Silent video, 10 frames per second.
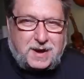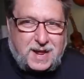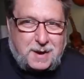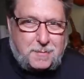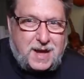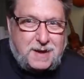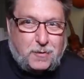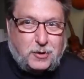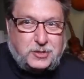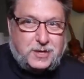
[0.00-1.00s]
kind of my
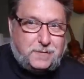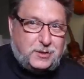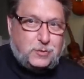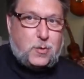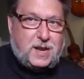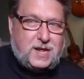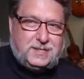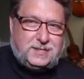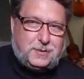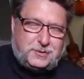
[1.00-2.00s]
version of a
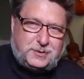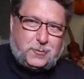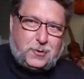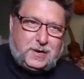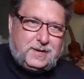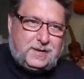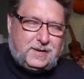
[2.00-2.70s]
Twilight Zone story.